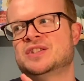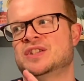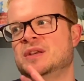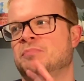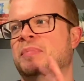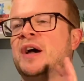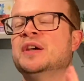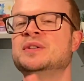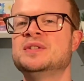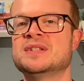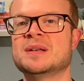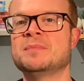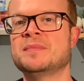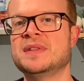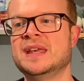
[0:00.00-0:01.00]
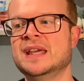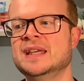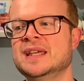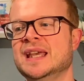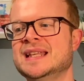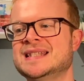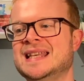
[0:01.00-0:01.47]
you post
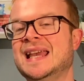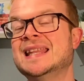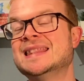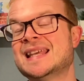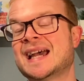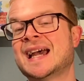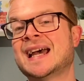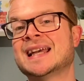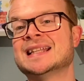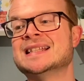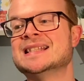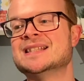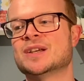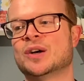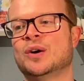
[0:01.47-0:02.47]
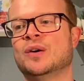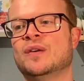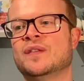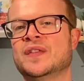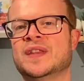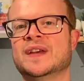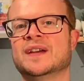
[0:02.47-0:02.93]
something, it's in the hands
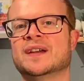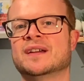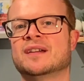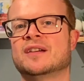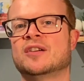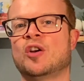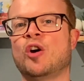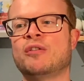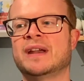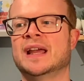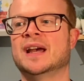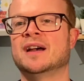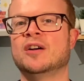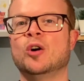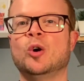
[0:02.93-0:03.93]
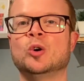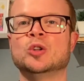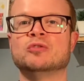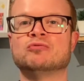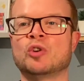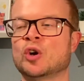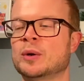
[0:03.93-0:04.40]
of the courier or
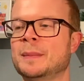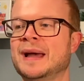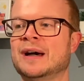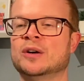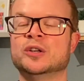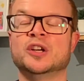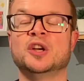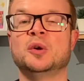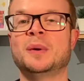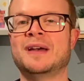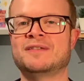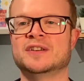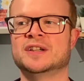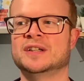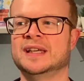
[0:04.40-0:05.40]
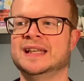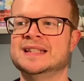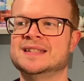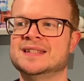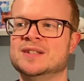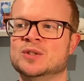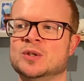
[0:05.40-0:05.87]
Royal Mail or whoever
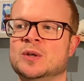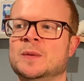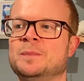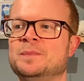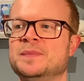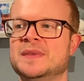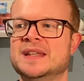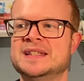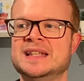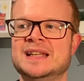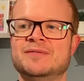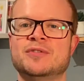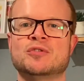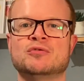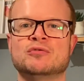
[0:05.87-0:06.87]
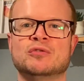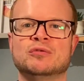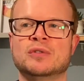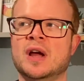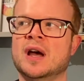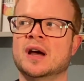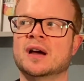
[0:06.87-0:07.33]
is your
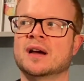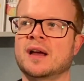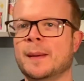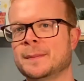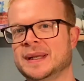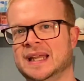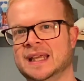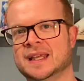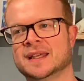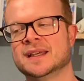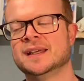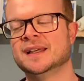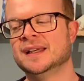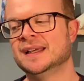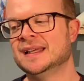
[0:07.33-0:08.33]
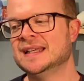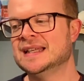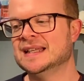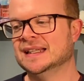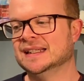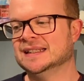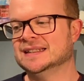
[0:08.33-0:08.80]
deliverer company.
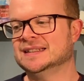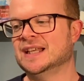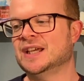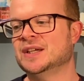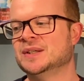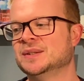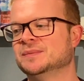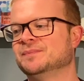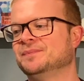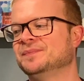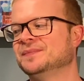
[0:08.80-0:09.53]
So